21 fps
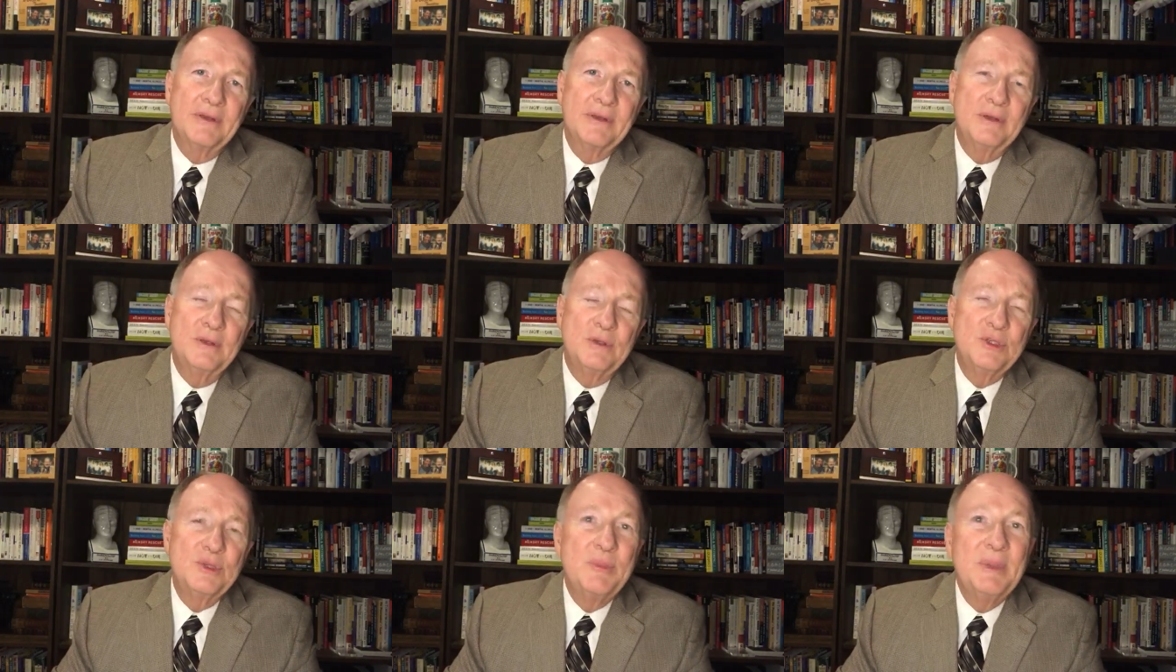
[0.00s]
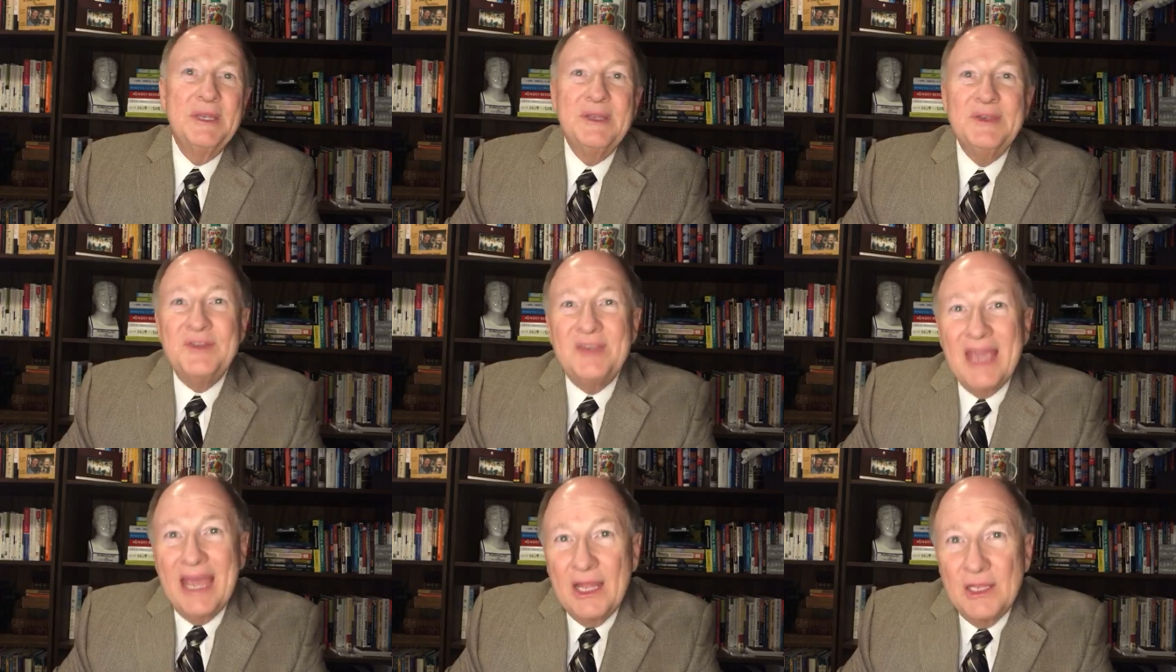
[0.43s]
who's
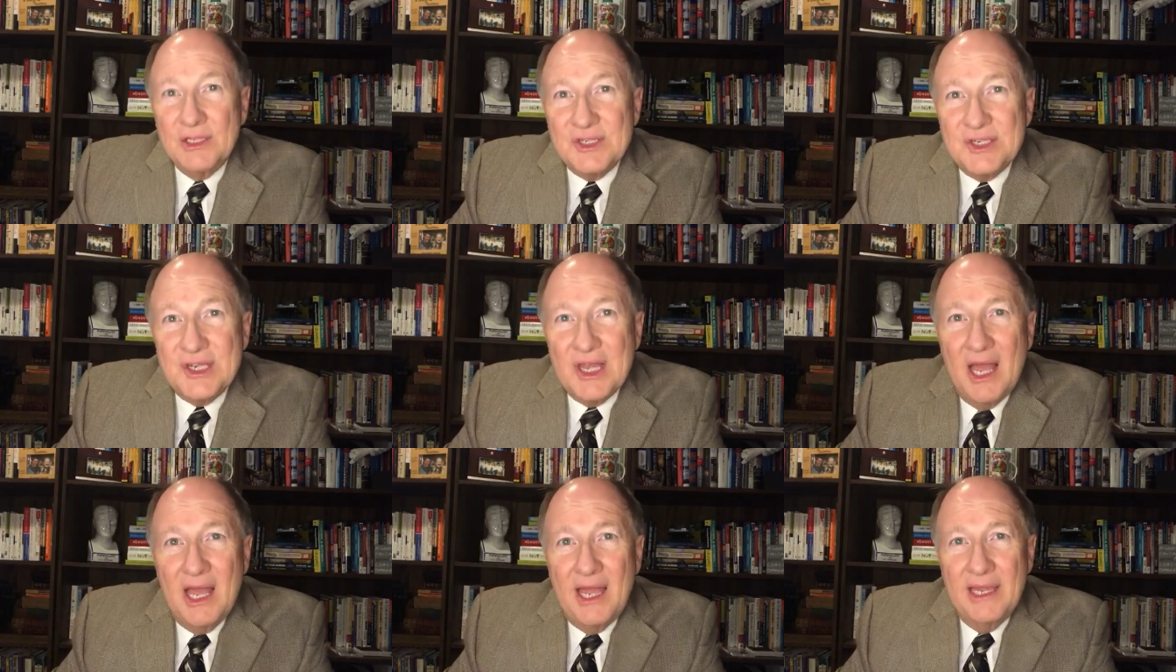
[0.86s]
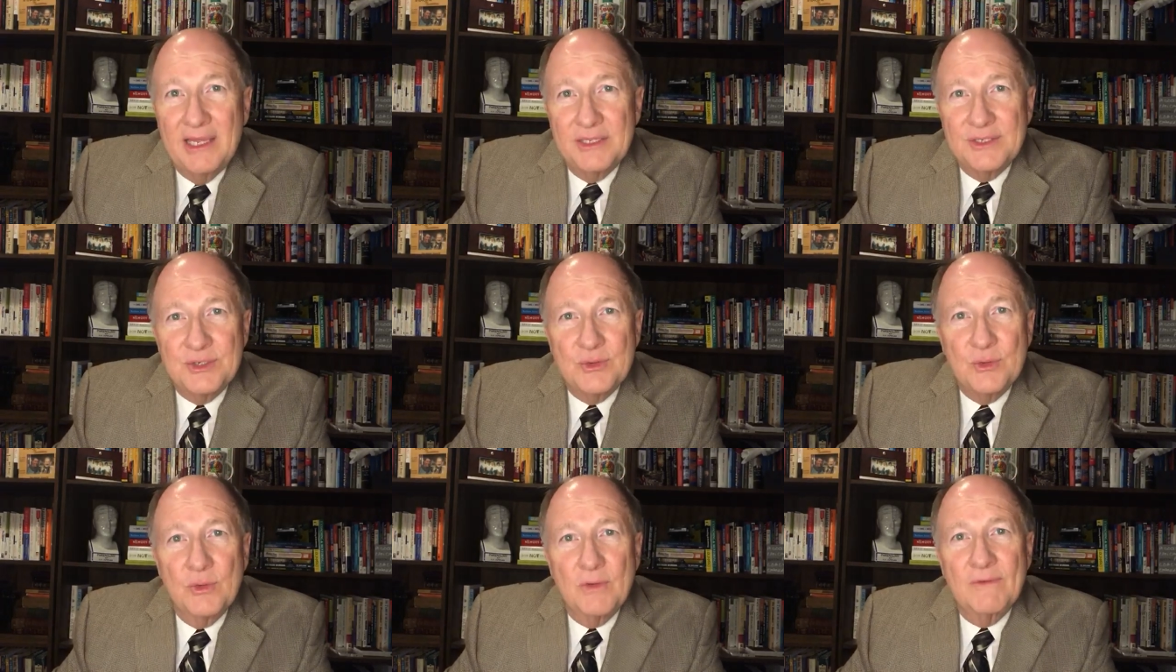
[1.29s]
been
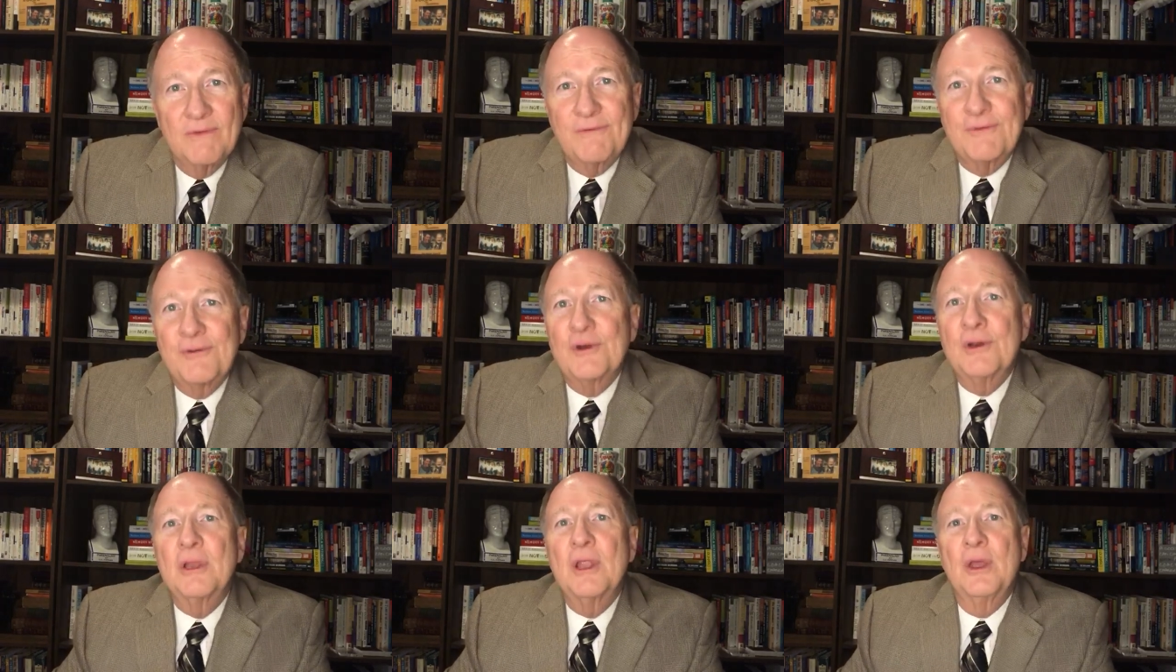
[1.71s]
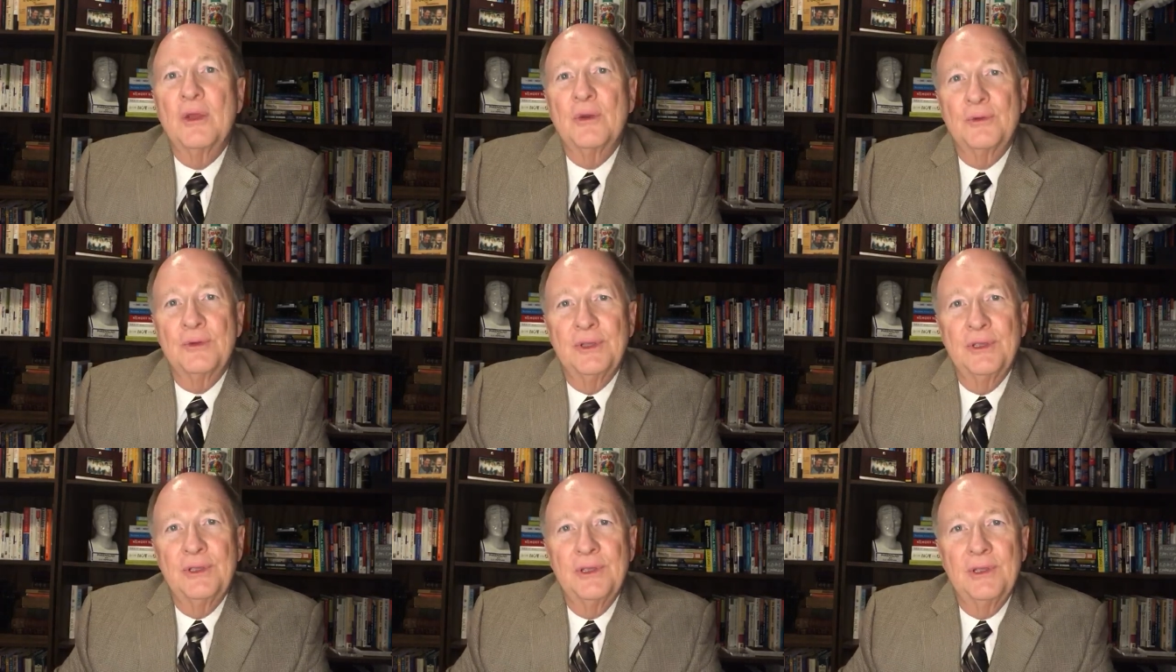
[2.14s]
downsized or
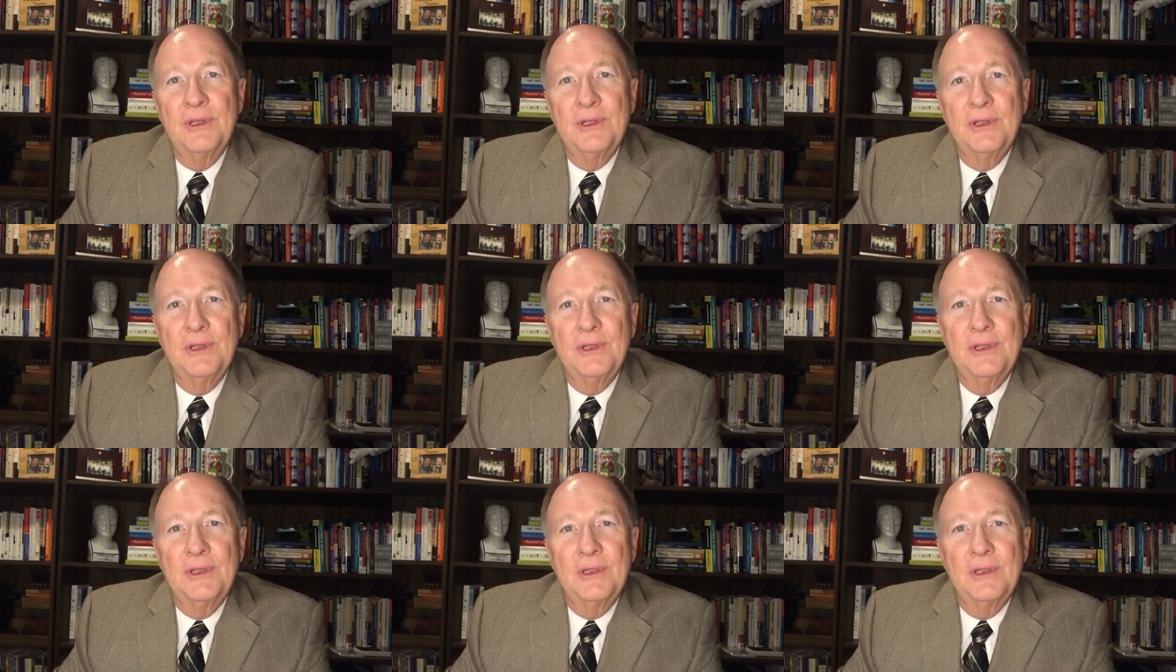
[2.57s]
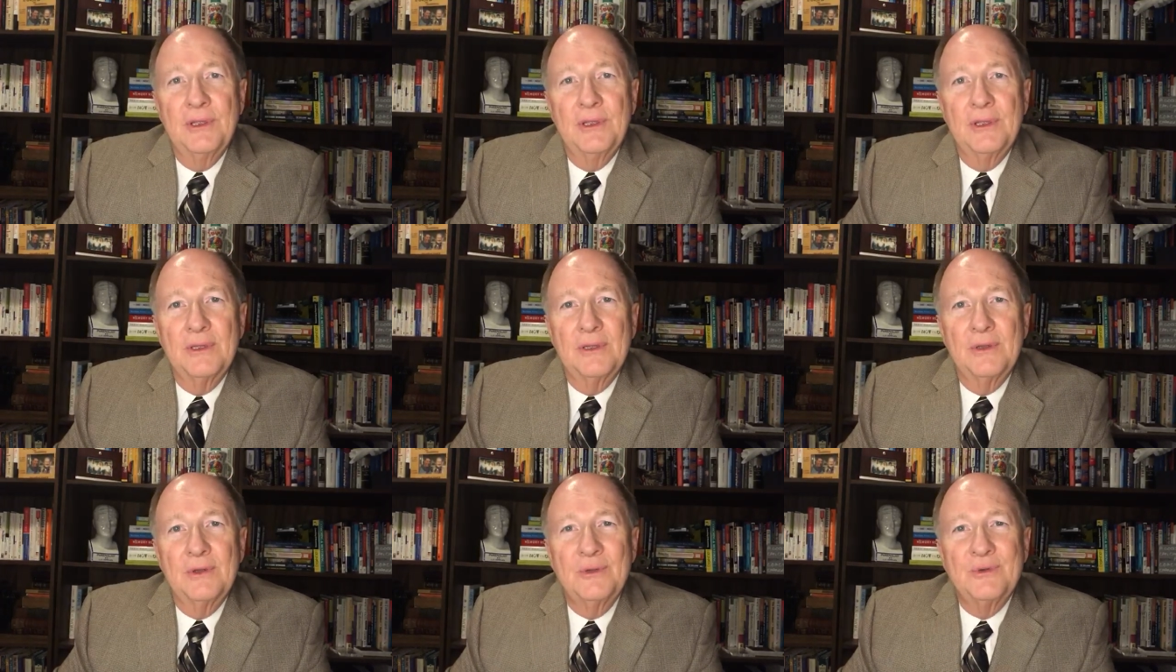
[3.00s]
furloughed,
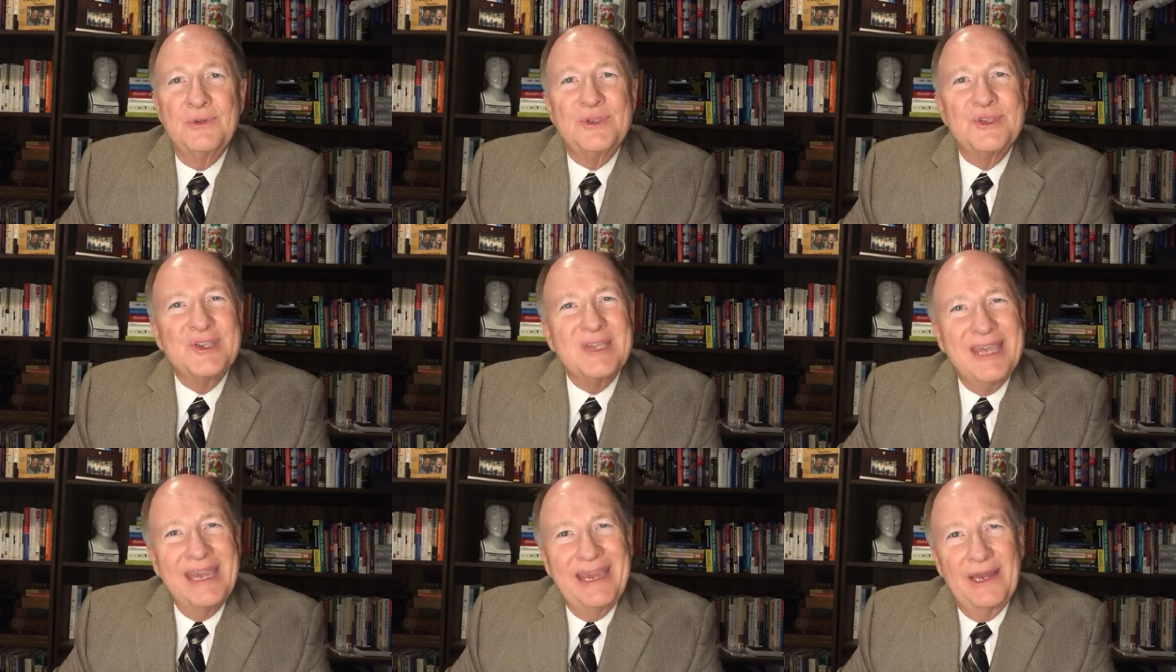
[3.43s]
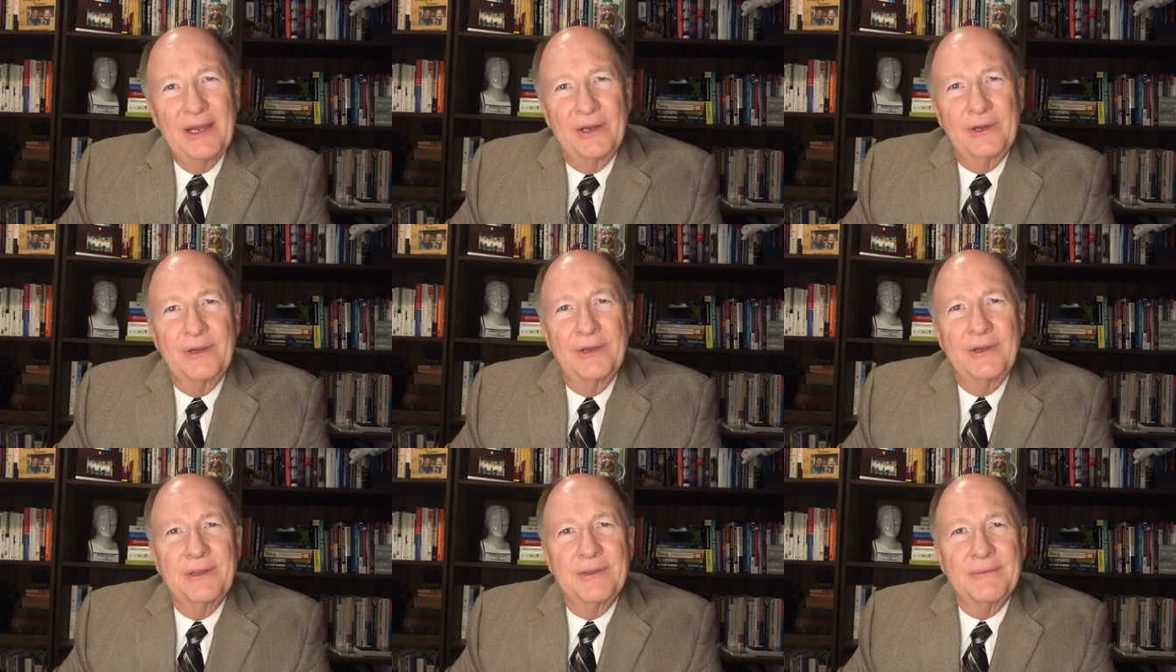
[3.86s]
who's
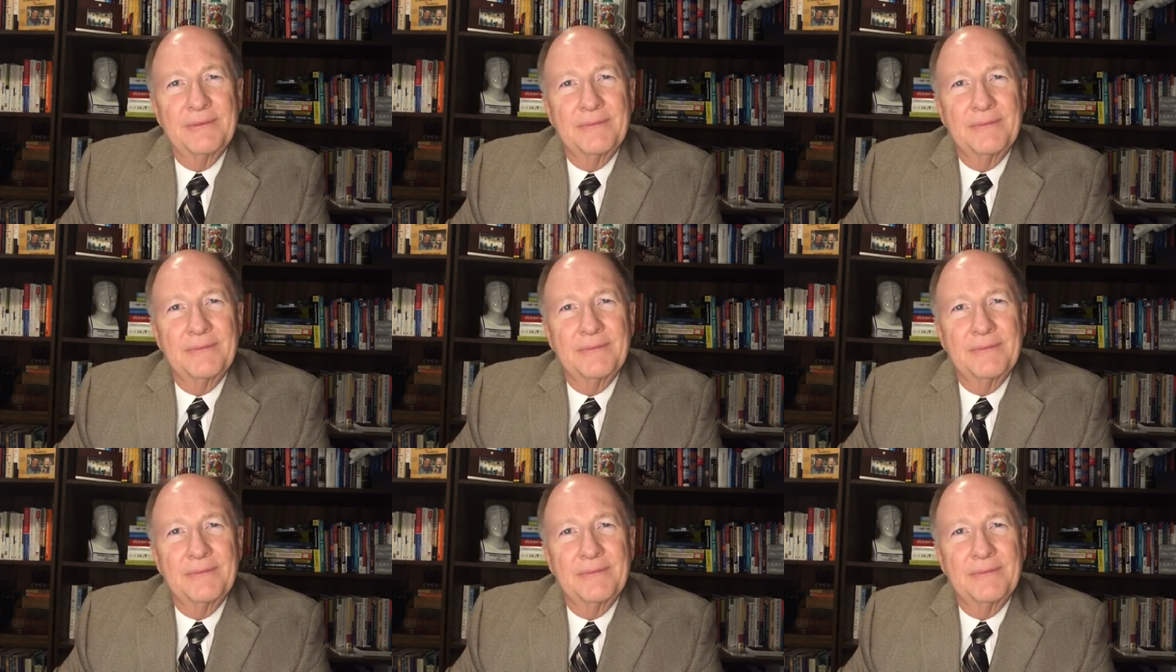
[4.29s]
scared?